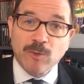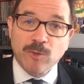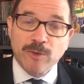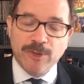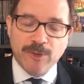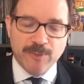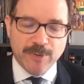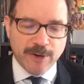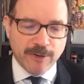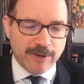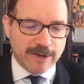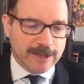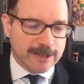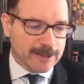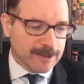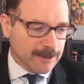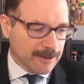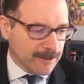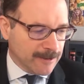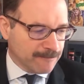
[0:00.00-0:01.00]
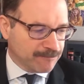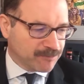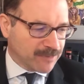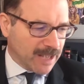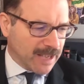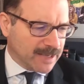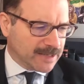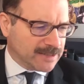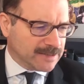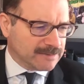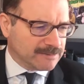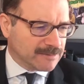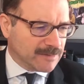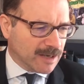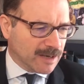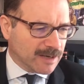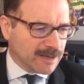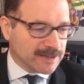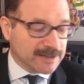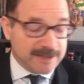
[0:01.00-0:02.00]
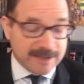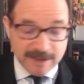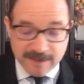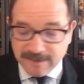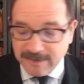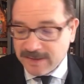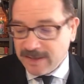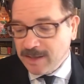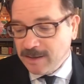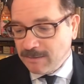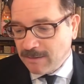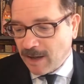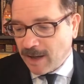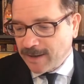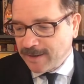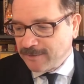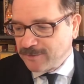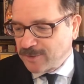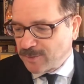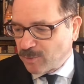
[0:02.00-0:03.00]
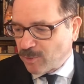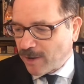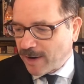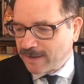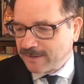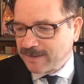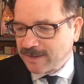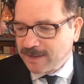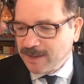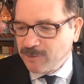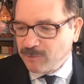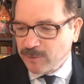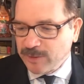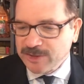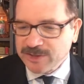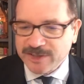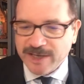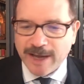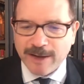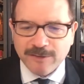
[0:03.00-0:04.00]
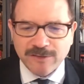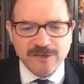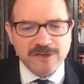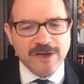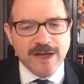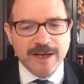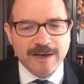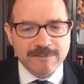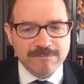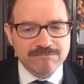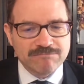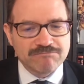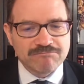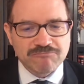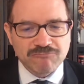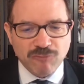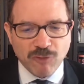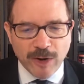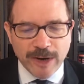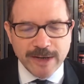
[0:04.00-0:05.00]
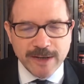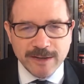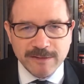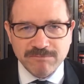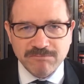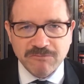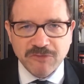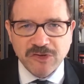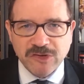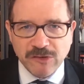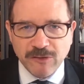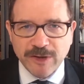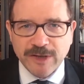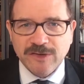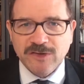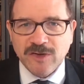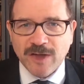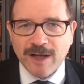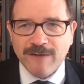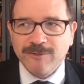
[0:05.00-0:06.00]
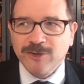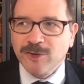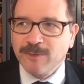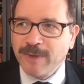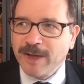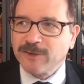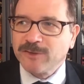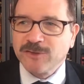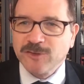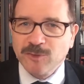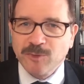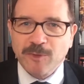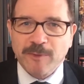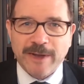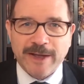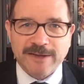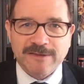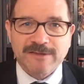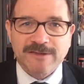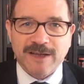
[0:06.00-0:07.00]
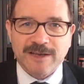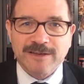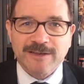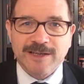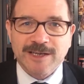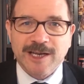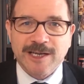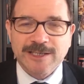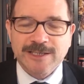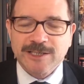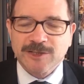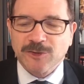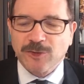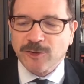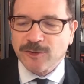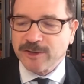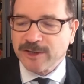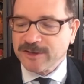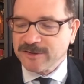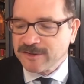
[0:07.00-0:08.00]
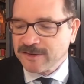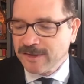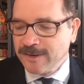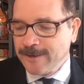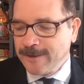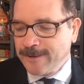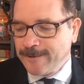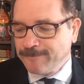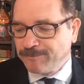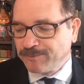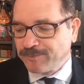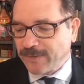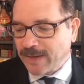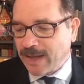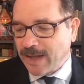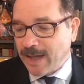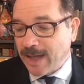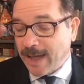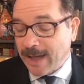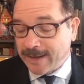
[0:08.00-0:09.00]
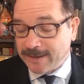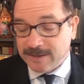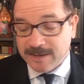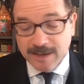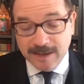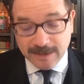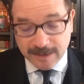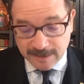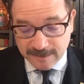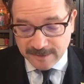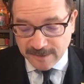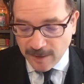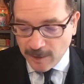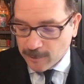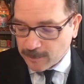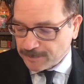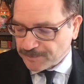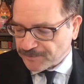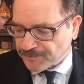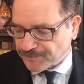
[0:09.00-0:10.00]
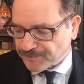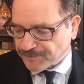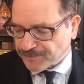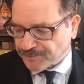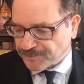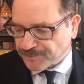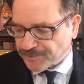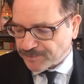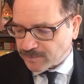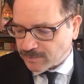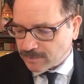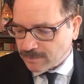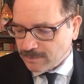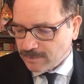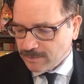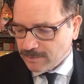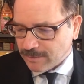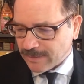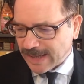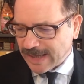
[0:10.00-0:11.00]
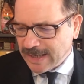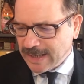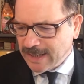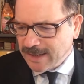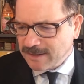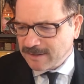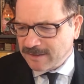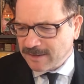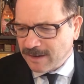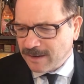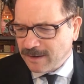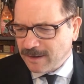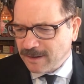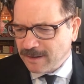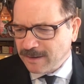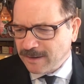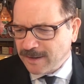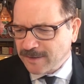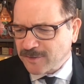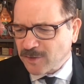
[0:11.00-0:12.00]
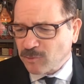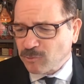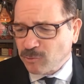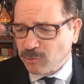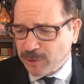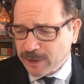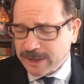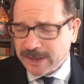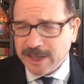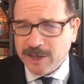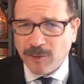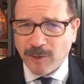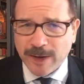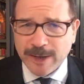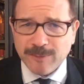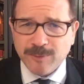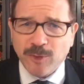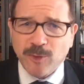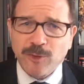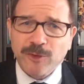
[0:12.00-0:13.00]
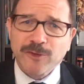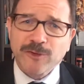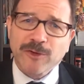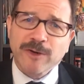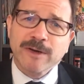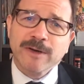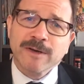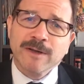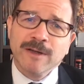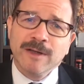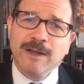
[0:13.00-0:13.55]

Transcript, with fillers: with the period. And uh, DC, kind of surprisingly, reached out and said, write a serious novel about Superman set in the 1930s. And he did so. It's a, it's a really great portrait